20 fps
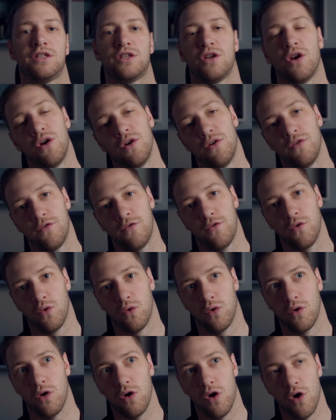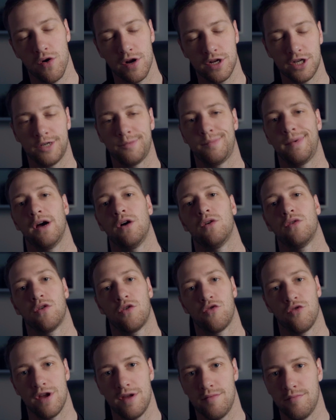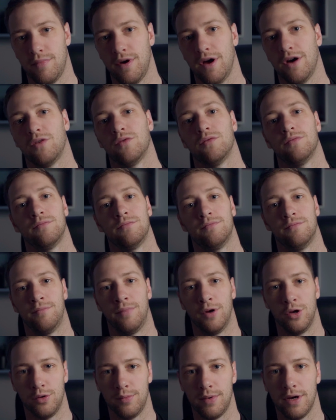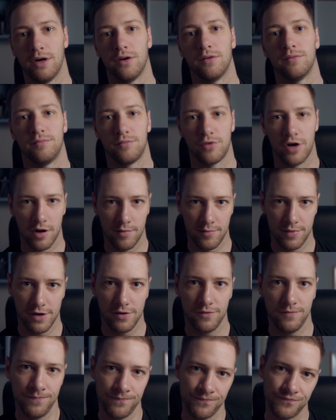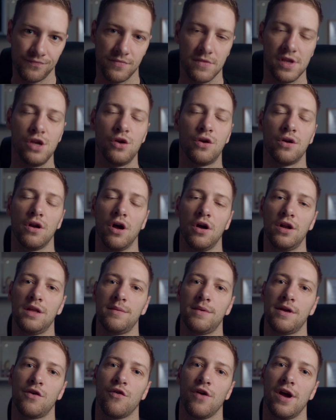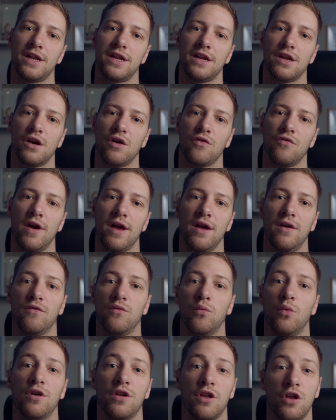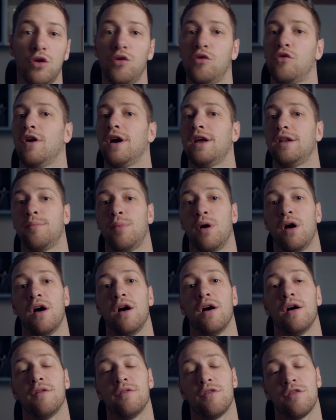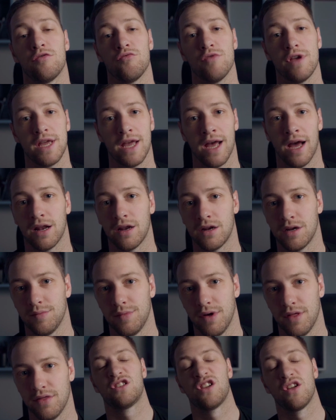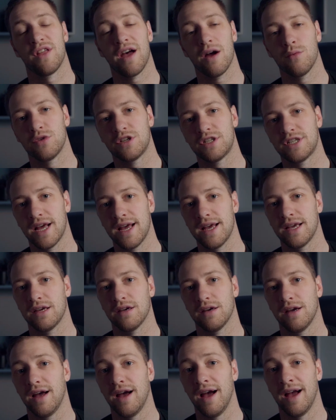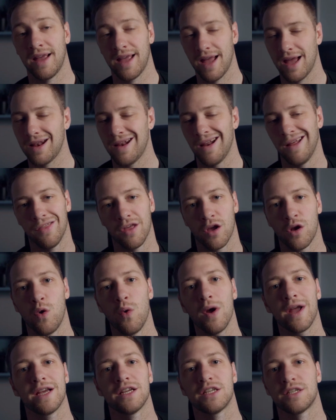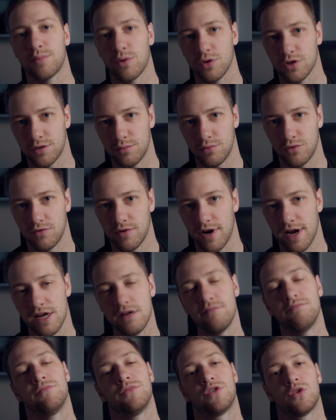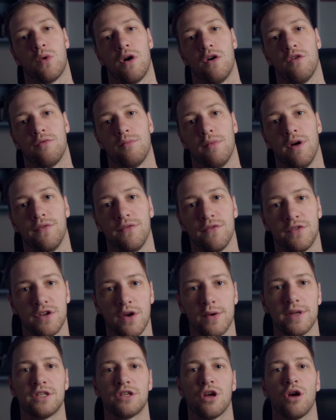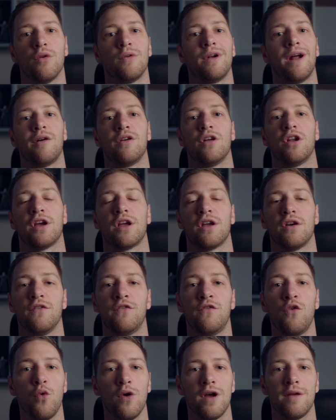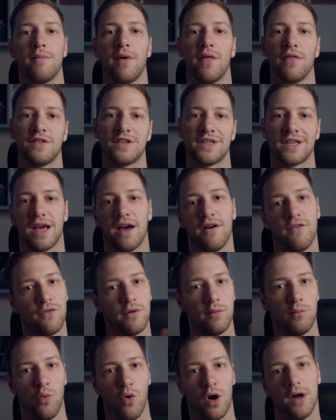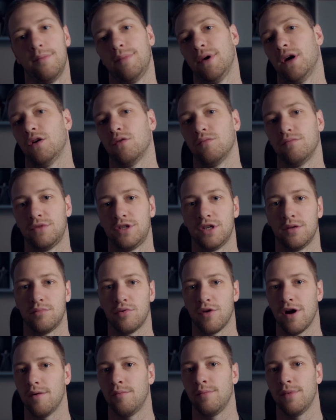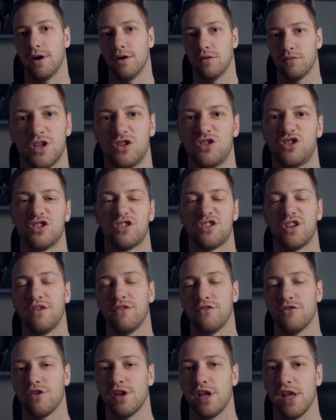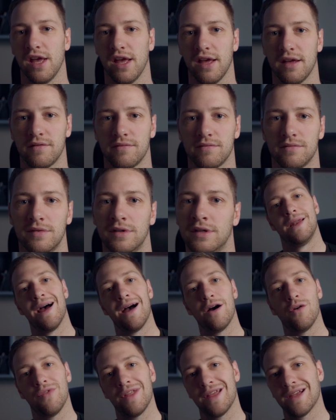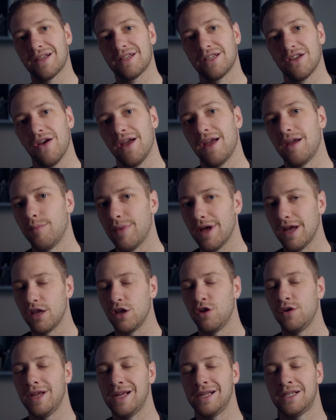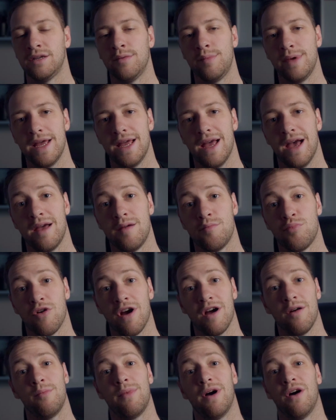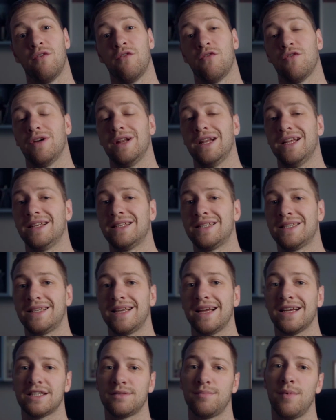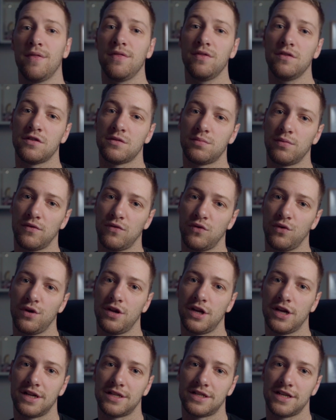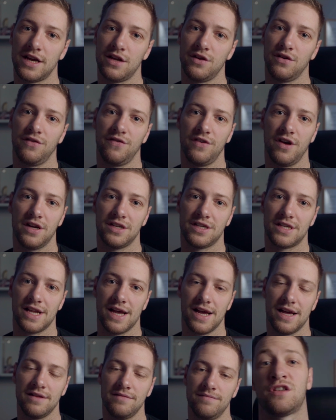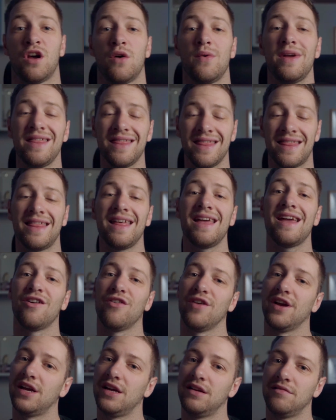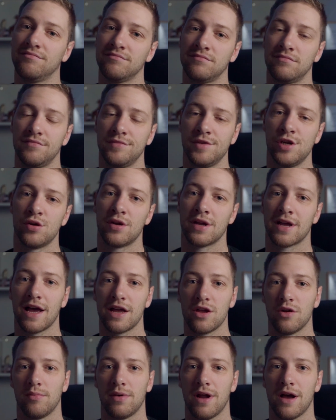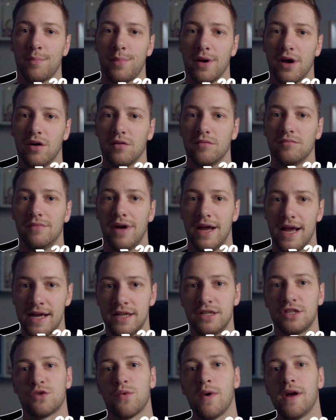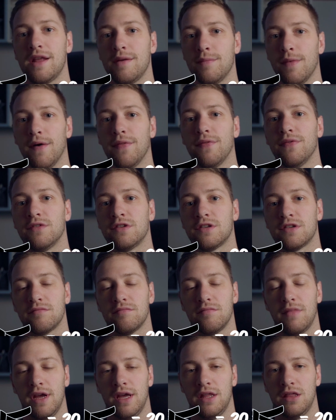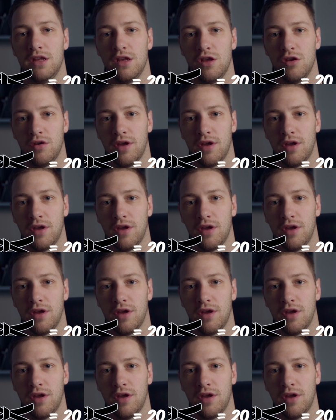so for orange belt, green belt, blue belt, brown belt, you can only be graded at a rate of 1 Q grade per 3 calendar months. So that would take, again, at the quickest possible rate, 12 months. So in total now you're looking at 14 months to get from white belt to brown belt, so just over a year. Now the exciting bit, you need to be a brown belt for at least 6 months before you can attain your first dan. So in theory, you can get your black belt in 20 months in the